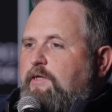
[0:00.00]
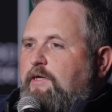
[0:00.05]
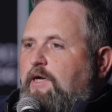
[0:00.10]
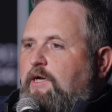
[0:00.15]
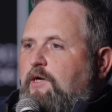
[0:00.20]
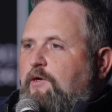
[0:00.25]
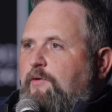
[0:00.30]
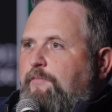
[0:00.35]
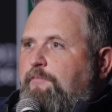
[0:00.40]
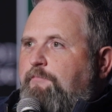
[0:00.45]

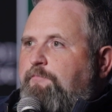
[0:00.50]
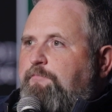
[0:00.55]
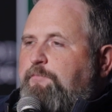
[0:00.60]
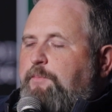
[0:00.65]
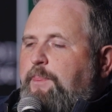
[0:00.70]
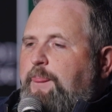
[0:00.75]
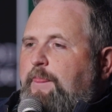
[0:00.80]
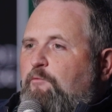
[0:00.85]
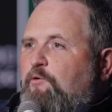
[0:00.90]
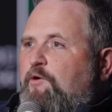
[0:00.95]
One
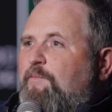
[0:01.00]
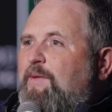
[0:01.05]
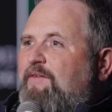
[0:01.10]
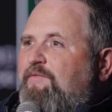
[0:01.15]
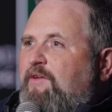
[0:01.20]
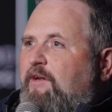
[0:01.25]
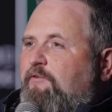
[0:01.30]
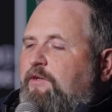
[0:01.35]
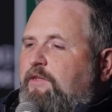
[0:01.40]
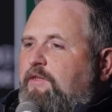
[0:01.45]
of my
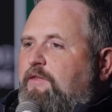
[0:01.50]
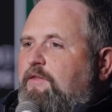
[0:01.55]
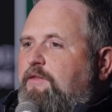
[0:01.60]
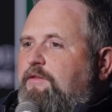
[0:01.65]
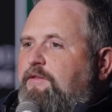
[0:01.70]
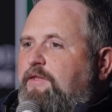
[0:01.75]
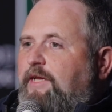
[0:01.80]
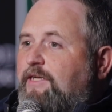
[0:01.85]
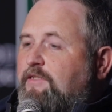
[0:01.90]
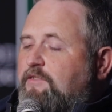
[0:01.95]
favorite
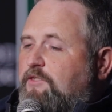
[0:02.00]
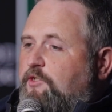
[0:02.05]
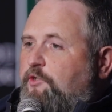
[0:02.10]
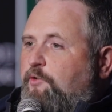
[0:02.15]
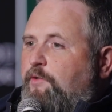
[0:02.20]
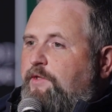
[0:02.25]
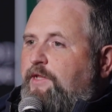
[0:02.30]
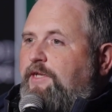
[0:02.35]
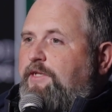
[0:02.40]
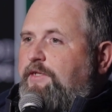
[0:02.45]
things to do
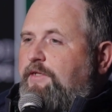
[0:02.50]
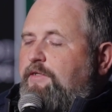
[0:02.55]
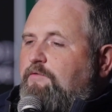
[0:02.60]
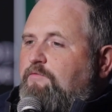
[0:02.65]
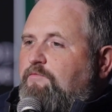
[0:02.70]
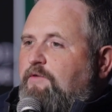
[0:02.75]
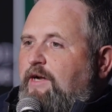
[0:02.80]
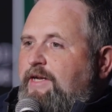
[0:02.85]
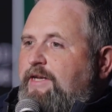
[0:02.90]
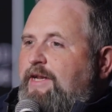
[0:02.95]
with it
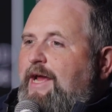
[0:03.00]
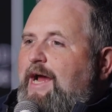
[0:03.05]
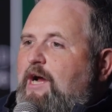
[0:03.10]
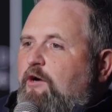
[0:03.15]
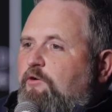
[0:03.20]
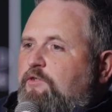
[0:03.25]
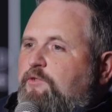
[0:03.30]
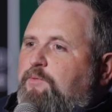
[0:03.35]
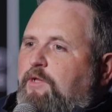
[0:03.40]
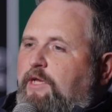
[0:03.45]
right
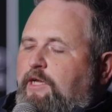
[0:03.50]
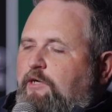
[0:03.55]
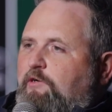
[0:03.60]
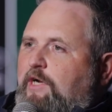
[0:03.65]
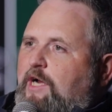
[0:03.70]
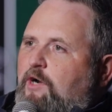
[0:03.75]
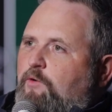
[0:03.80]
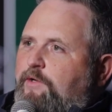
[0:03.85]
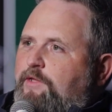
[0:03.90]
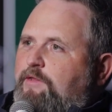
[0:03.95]
now is playing
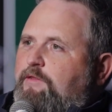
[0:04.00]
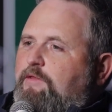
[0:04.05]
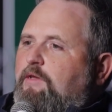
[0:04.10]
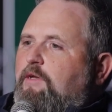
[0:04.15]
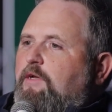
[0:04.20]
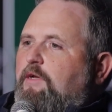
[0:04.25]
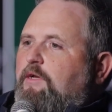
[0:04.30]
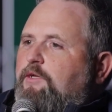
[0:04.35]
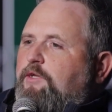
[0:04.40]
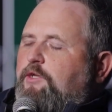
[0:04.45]
around with,
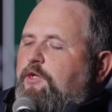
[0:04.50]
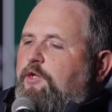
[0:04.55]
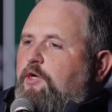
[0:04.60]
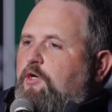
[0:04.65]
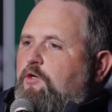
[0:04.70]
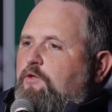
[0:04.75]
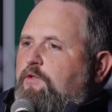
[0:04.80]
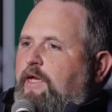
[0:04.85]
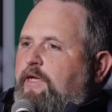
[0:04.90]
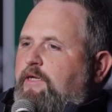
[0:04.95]
you
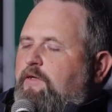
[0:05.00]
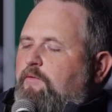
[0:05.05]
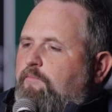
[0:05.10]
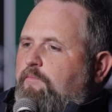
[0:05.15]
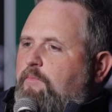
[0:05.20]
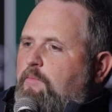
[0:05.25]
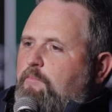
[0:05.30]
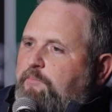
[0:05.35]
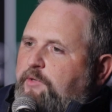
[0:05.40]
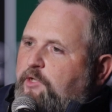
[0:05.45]
know, like
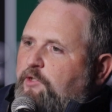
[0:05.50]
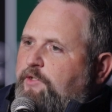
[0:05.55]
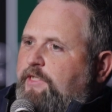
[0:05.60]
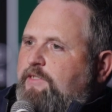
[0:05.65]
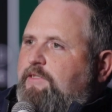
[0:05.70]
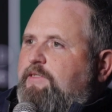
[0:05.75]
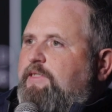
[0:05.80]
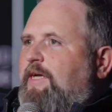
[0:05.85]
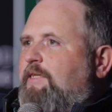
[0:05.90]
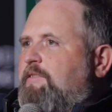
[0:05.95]

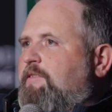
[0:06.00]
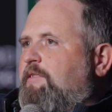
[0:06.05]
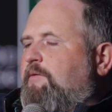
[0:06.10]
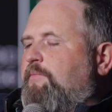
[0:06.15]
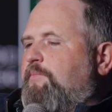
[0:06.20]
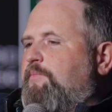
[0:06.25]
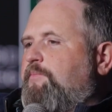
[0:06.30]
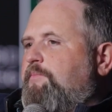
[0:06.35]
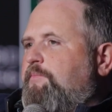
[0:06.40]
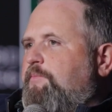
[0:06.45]
building sets
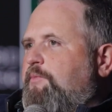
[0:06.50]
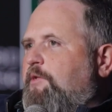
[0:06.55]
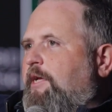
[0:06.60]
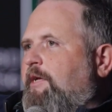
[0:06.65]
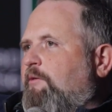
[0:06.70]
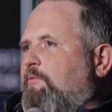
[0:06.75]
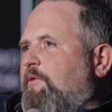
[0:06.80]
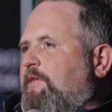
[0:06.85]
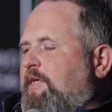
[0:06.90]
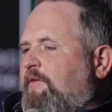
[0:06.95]
and
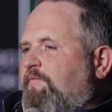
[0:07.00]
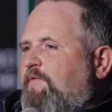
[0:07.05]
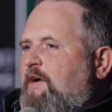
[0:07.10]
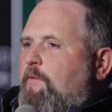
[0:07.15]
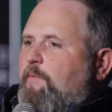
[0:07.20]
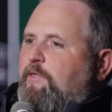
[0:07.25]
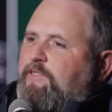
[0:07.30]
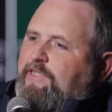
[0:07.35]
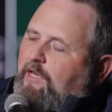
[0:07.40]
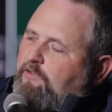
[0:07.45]
playing with the
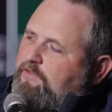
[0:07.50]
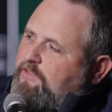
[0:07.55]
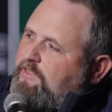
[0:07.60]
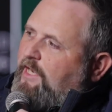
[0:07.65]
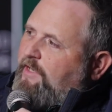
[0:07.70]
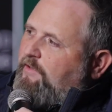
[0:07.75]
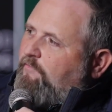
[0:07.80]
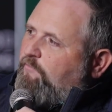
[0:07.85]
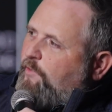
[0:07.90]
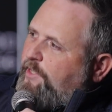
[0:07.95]
environments
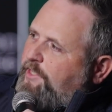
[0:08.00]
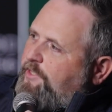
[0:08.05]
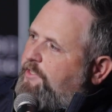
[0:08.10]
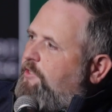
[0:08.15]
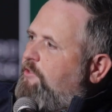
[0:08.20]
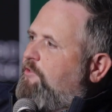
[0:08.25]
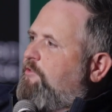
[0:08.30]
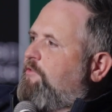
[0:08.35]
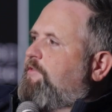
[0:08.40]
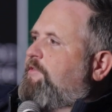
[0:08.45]
outside of
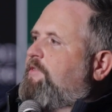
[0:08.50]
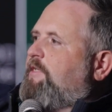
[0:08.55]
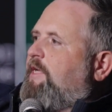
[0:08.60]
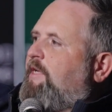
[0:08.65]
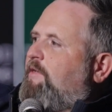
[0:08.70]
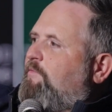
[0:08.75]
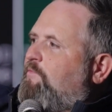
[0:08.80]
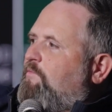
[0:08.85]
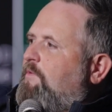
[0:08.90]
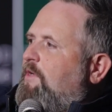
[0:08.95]
windows,
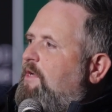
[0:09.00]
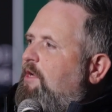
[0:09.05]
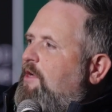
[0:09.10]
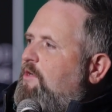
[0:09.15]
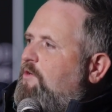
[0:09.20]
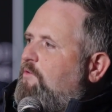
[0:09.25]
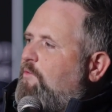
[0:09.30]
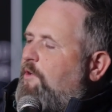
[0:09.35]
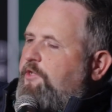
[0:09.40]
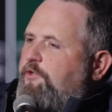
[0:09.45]
and
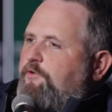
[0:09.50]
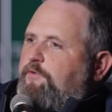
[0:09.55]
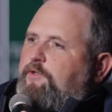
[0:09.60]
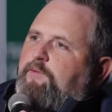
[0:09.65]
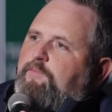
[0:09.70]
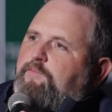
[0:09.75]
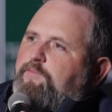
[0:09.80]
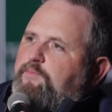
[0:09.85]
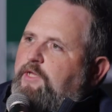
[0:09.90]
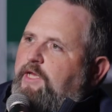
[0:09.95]
what you
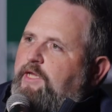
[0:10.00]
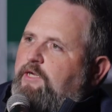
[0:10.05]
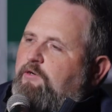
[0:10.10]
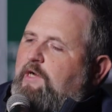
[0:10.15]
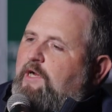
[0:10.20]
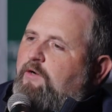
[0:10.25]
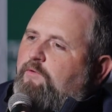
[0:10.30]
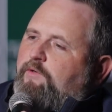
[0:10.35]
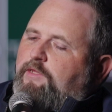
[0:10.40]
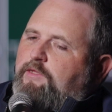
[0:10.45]
can playing
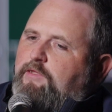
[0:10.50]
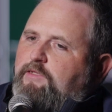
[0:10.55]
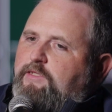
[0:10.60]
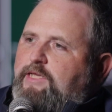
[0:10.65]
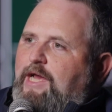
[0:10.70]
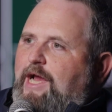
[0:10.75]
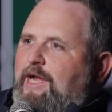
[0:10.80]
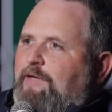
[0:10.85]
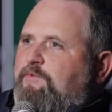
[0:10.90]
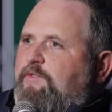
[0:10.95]
around with
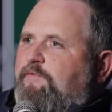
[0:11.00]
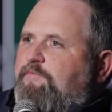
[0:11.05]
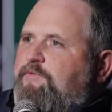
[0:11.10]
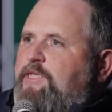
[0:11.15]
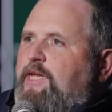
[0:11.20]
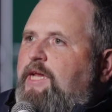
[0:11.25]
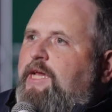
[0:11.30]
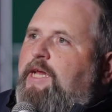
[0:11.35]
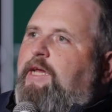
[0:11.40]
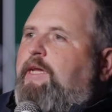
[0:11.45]
times of
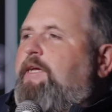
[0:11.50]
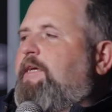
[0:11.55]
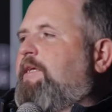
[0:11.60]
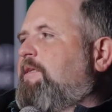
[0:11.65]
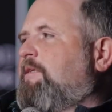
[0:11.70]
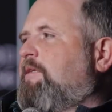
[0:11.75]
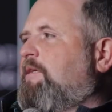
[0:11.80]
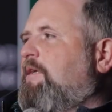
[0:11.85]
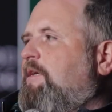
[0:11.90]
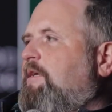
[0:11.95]
day,
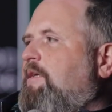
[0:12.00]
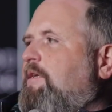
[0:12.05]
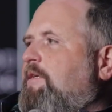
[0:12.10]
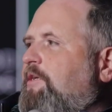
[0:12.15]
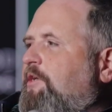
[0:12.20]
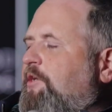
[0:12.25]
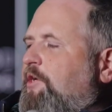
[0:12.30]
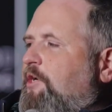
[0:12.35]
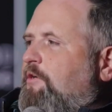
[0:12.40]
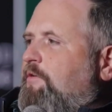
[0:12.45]
and,
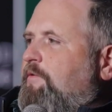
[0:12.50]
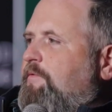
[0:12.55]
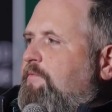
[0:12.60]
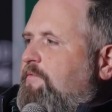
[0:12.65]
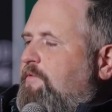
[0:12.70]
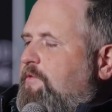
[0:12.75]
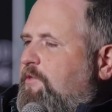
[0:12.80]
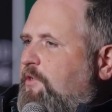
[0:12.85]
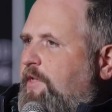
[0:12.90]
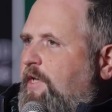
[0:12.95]
you know,
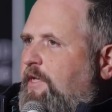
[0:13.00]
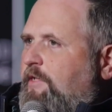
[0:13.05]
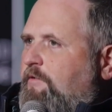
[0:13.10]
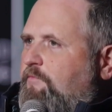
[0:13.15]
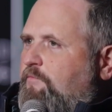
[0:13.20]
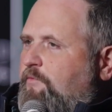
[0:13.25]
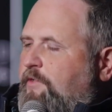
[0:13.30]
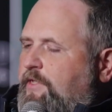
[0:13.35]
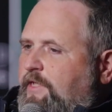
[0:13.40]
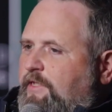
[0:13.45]
so
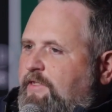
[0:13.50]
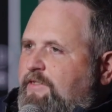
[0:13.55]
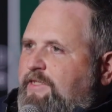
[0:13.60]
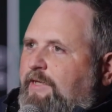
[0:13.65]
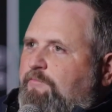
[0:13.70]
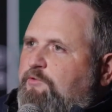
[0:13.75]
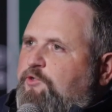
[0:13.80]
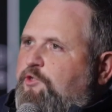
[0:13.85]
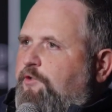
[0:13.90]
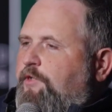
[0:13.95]
that within the
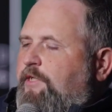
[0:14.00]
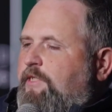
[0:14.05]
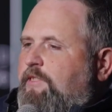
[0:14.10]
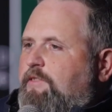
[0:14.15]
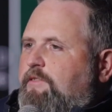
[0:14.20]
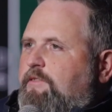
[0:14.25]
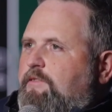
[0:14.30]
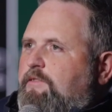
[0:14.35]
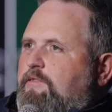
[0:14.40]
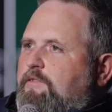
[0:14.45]
same
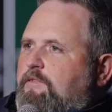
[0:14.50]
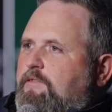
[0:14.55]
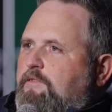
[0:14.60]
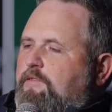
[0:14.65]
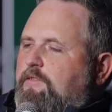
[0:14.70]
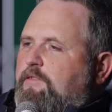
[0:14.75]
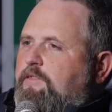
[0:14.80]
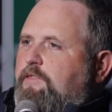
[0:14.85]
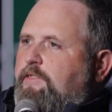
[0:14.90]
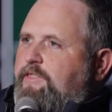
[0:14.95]
shooting
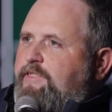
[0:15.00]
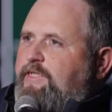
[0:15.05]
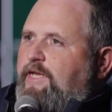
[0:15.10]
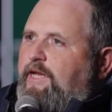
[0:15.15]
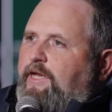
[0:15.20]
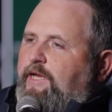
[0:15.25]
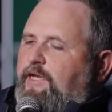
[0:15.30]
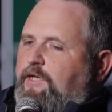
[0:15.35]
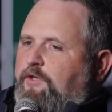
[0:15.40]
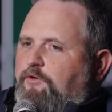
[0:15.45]

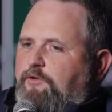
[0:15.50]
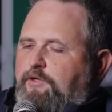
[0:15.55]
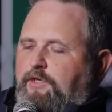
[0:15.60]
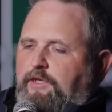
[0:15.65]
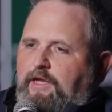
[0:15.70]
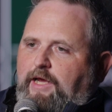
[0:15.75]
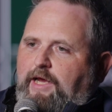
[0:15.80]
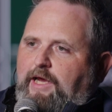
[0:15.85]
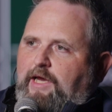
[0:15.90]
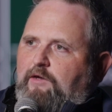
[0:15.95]
day, you
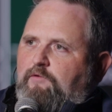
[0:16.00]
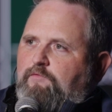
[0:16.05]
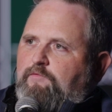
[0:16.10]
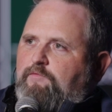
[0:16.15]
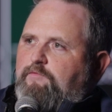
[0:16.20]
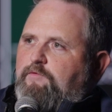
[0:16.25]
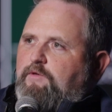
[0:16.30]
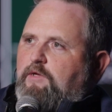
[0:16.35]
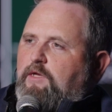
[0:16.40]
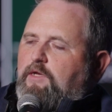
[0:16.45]
can
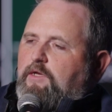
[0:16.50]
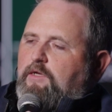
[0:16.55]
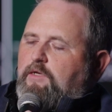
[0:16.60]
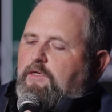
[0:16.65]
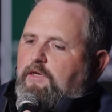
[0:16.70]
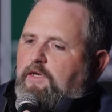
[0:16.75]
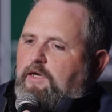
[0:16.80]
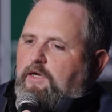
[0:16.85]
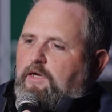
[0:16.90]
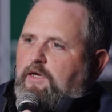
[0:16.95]
have,
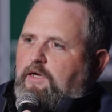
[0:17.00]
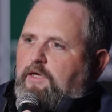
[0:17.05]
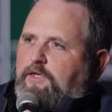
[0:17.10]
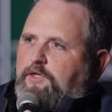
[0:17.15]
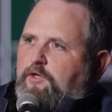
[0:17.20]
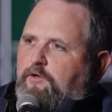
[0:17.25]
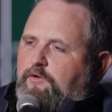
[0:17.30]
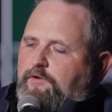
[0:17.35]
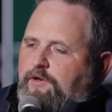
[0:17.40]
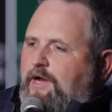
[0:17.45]

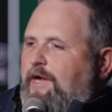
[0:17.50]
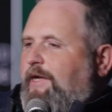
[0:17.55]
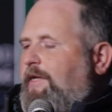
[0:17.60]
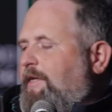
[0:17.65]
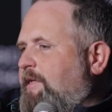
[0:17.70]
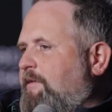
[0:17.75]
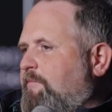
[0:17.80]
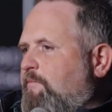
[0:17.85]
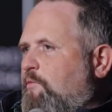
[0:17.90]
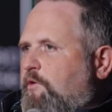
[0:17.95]
you know, night
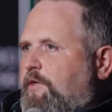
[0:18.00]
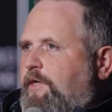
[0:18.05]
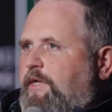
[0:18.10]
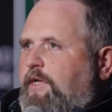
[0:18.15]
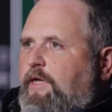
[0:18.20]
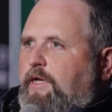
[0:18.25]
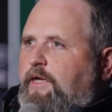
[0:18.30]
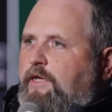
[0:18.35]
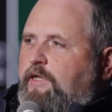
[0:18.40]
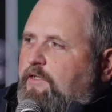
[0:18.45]
and
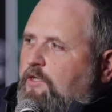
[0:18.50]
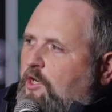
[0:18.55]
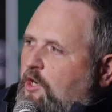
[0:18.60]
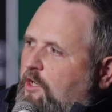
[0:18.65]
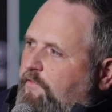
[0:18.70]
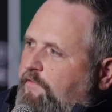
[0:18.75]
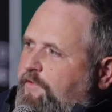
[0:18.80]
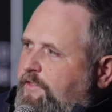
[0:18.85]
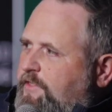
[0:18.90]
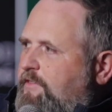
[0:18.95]
morning and
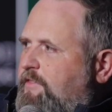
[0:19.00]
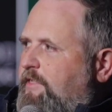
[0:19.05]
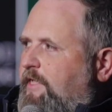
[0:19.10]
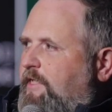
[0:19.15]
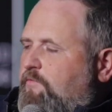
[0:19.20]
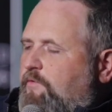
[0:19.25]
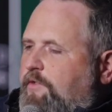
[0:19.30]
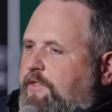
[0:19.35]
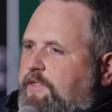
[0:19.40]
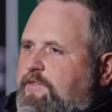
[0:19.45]
all of these
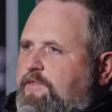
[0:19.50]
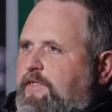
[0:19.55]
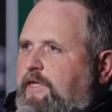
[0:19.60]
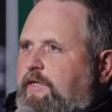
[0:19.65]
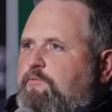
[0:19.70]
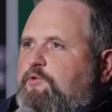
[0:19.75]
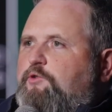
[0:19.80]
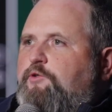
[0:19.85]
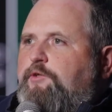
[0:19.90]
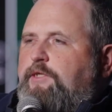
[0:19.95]
things within the
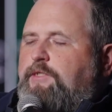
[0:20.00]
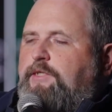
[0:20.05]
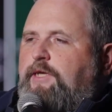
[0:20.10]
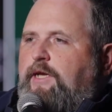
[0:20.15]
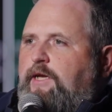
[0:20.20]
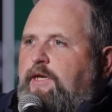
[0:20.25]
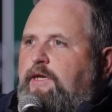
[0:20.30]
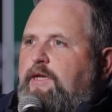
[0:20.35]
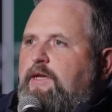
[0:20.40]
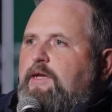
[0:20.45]
same shooting
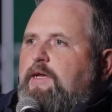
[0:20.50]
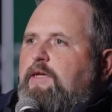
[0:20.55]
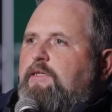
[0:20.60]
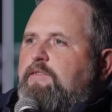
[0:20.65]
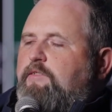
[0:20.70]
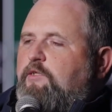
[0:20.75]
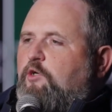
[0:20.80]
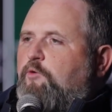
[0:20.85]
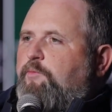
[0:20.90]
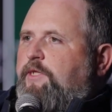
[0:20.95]
day,
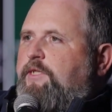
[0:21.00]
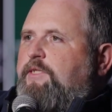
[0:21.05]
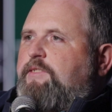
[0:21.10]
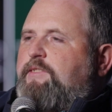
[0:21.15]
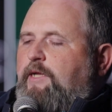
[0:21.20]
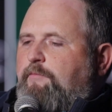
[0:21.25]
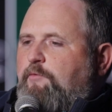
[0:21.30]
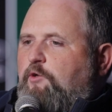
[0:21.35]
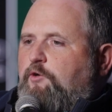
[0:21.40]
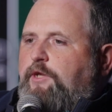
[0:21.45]
still be in the
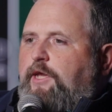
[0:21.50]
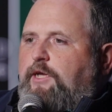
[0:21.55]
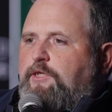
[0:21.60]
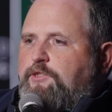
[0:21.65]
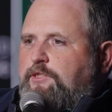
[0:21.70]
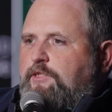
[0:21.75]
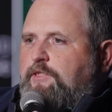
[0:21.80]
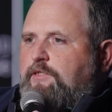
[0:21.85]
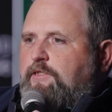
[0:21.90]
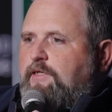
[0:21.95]
same
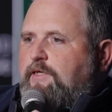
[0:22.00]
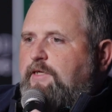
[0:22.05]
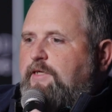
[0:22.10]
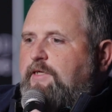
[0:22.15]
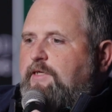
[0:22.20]
location.